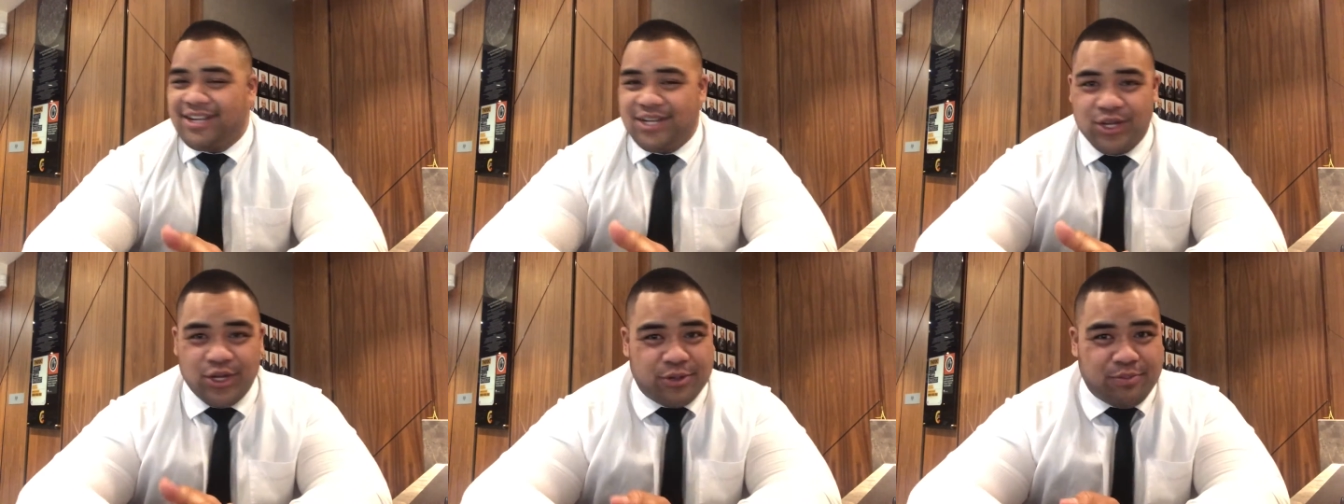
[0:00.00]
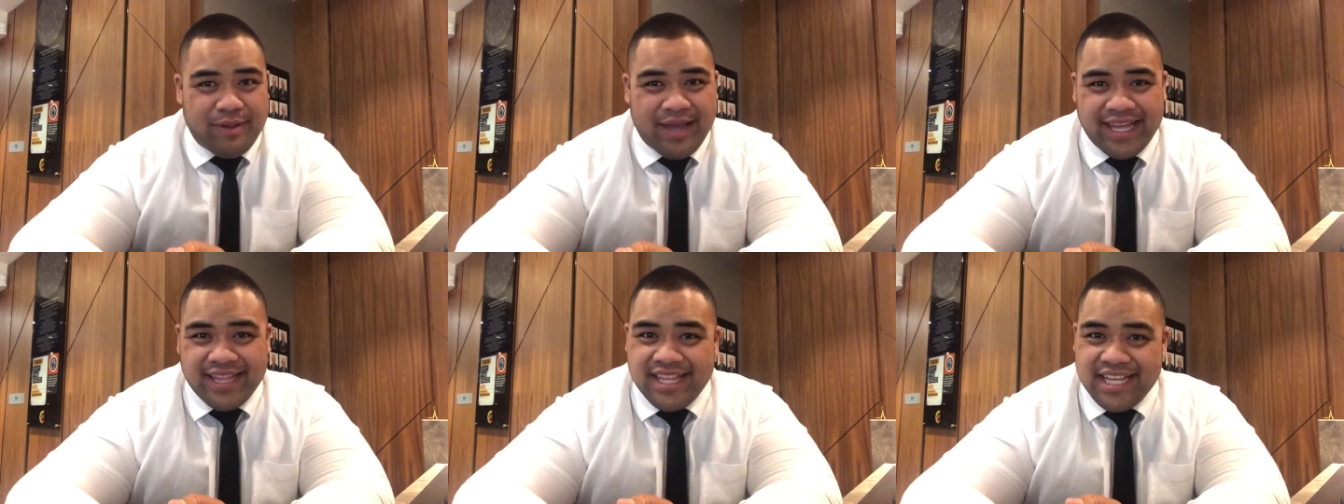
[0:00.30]

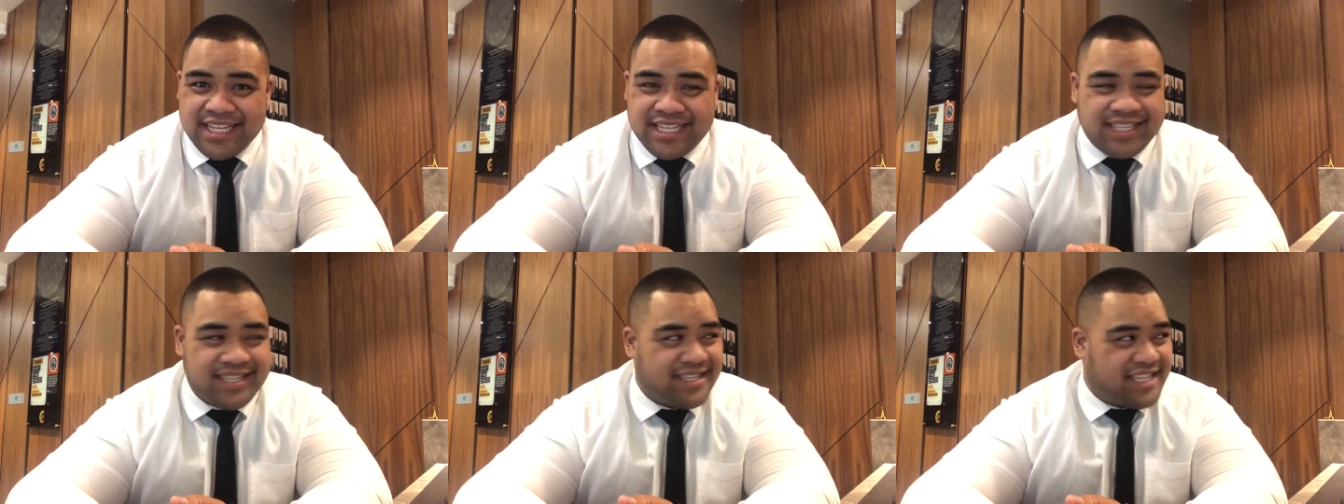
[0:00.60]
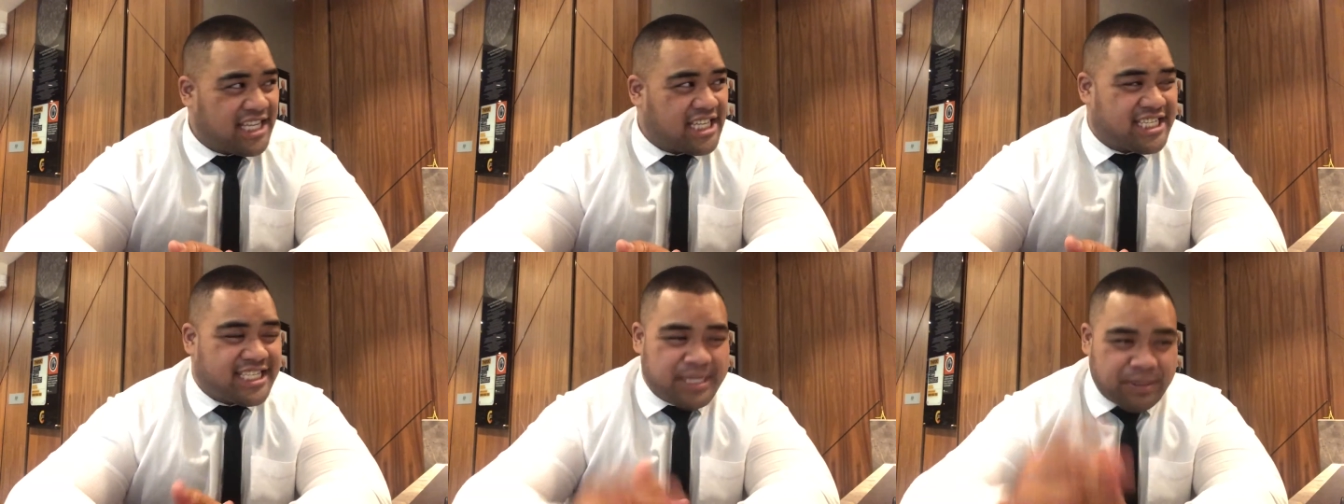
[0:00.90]
Look, man, this,
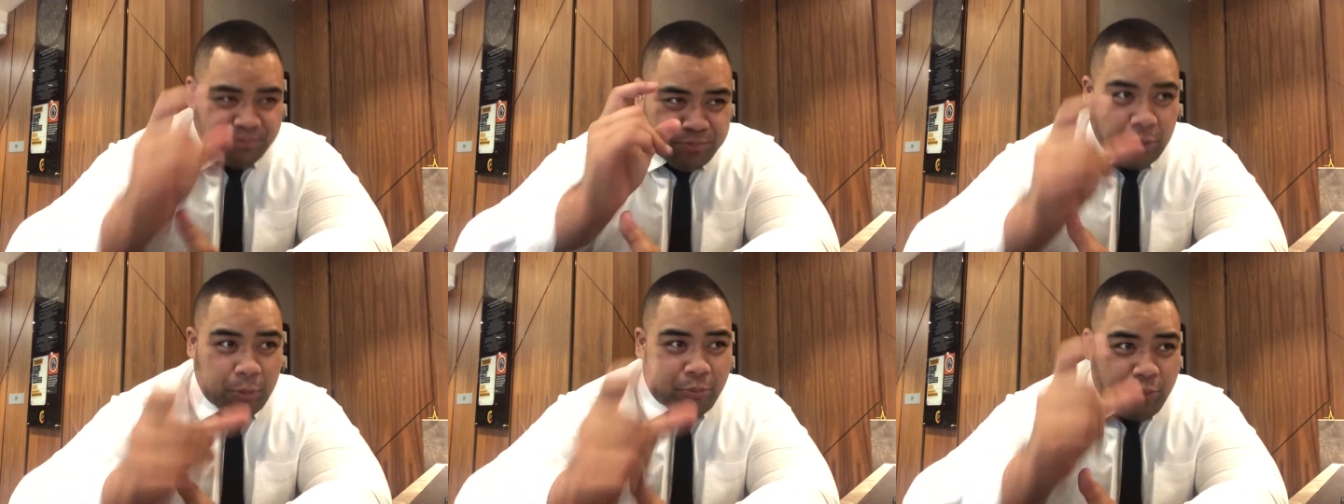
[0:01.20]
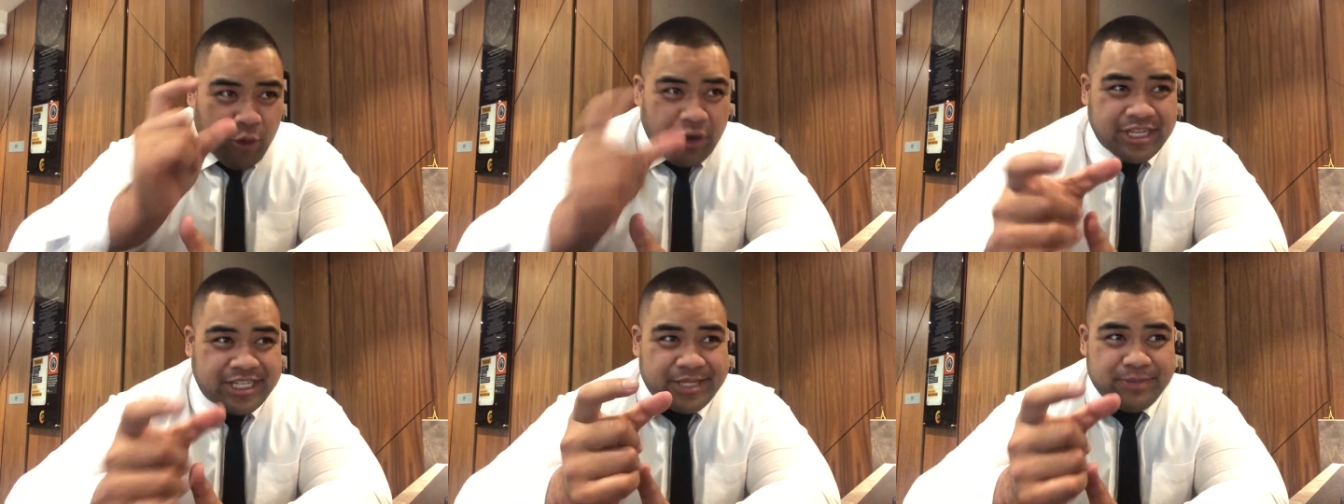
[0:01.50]
this simple
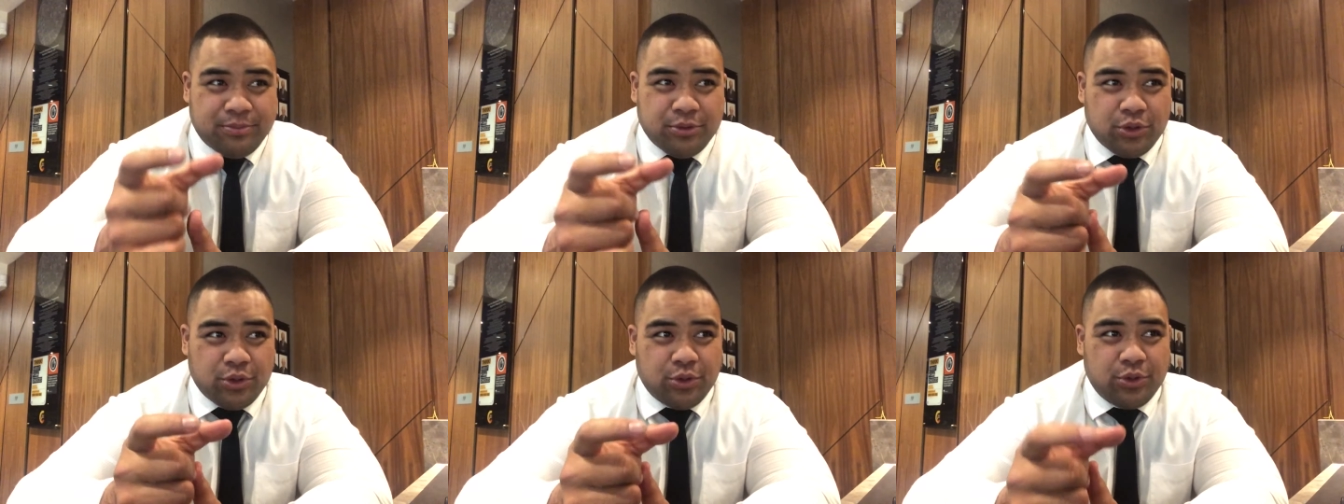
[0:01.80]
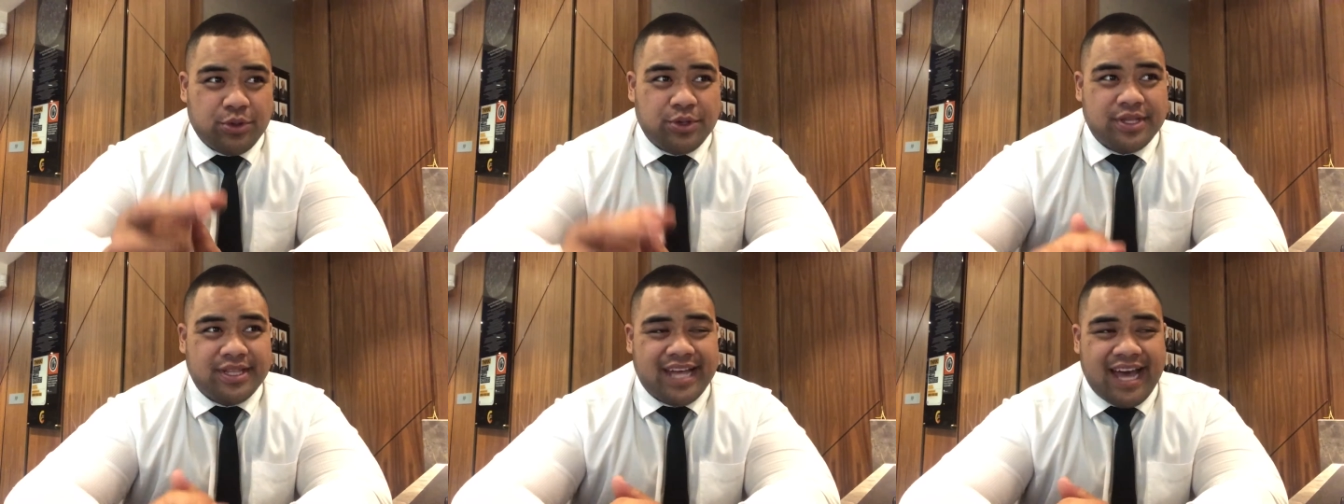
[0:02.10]

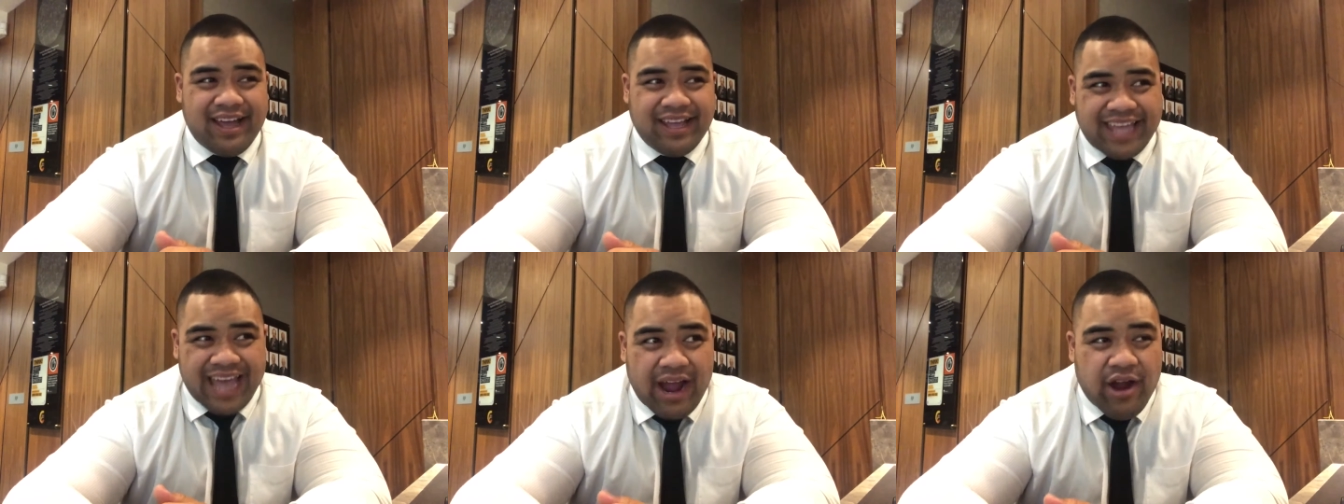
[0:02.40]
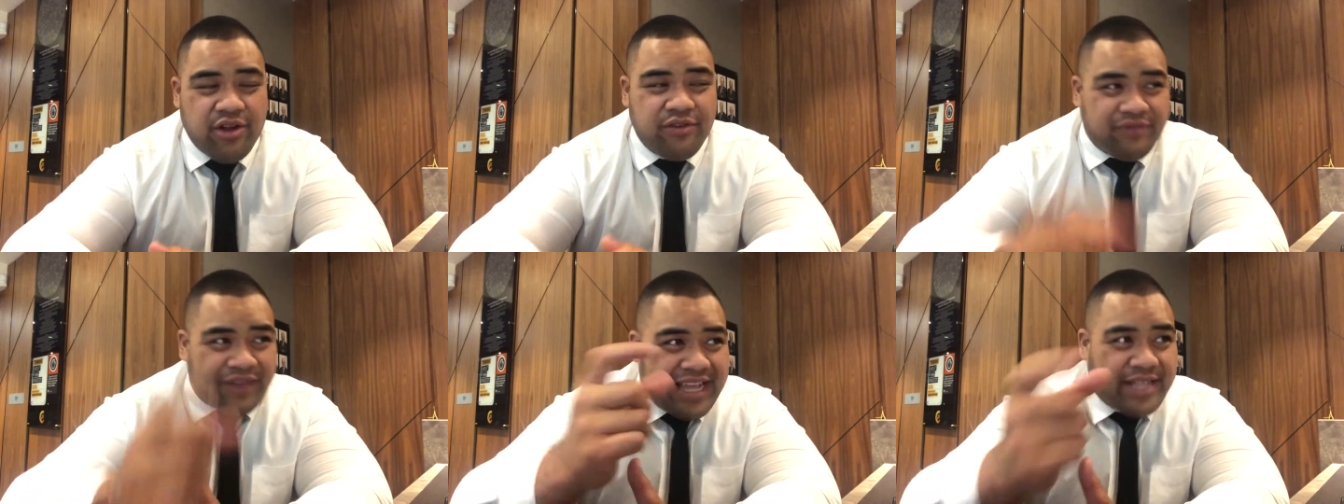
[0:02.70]
principle that
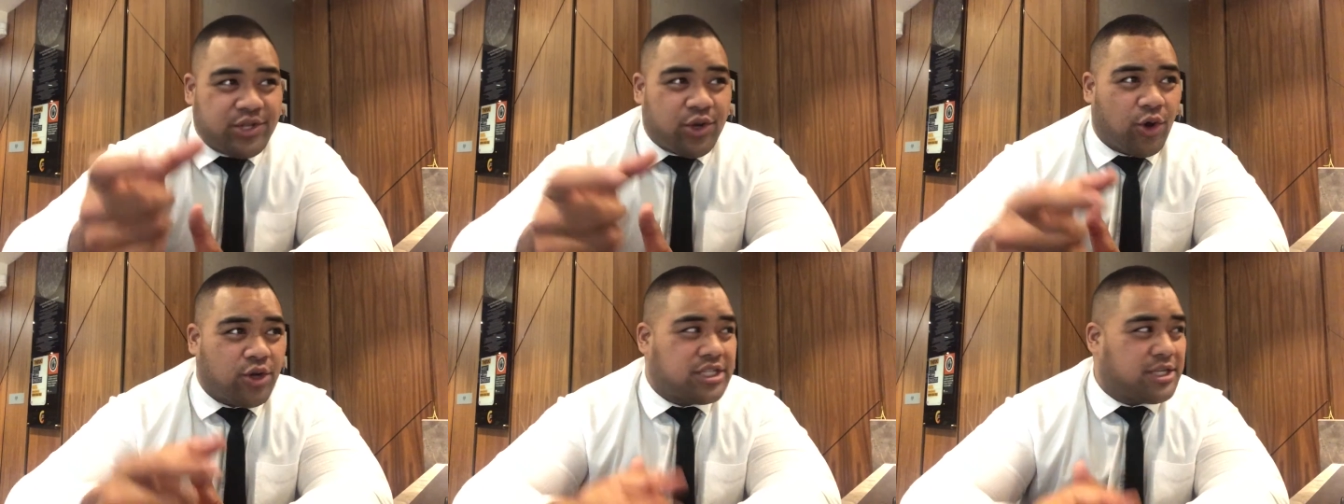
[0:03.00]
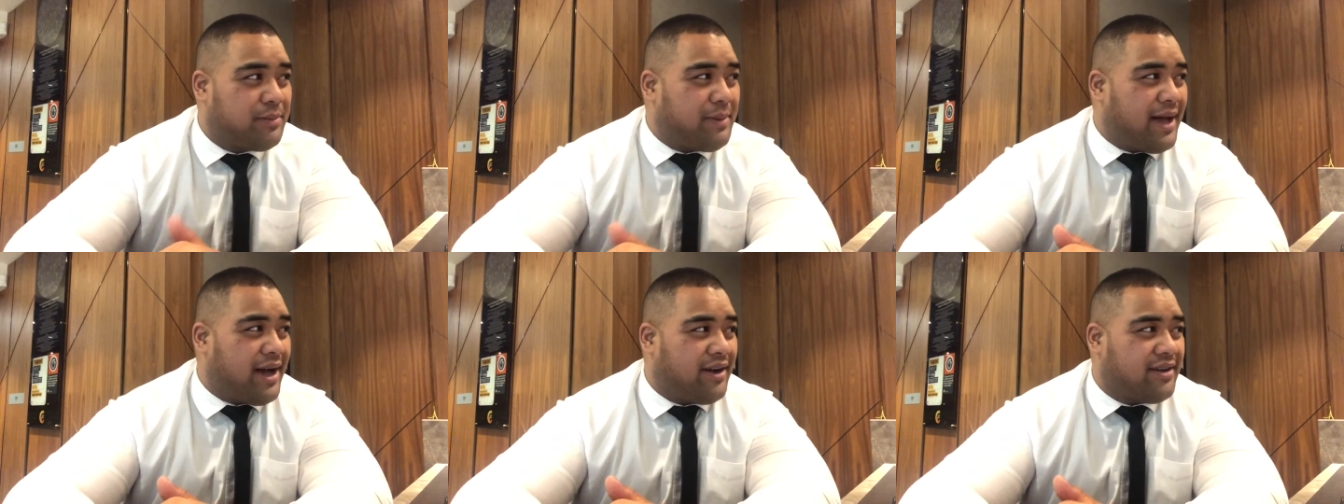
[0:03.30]
Gary Vee
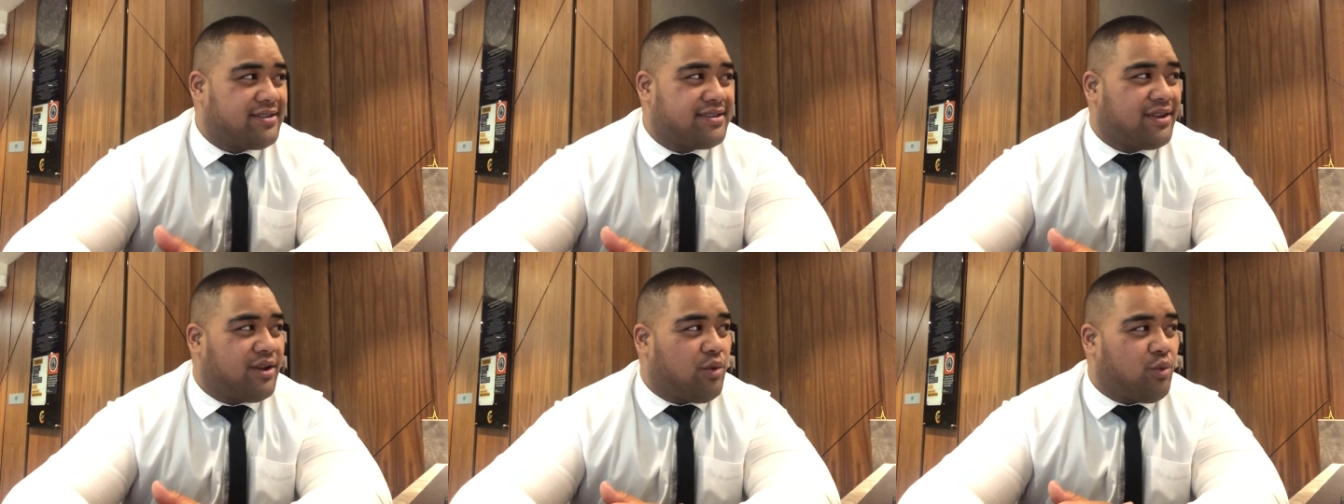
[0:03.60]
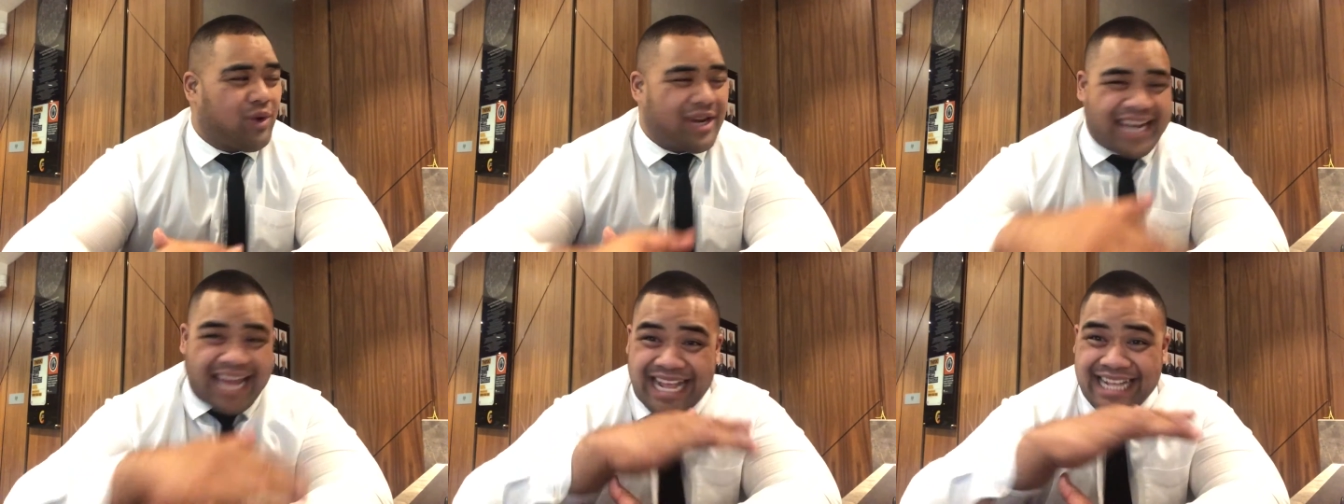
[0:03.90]
talks
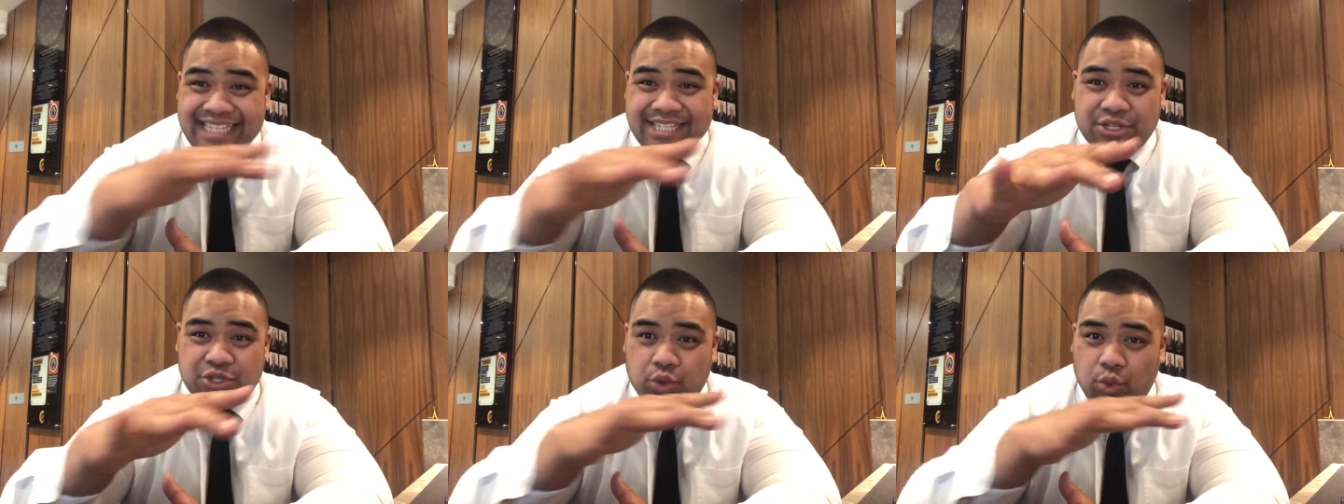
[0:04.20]
about relates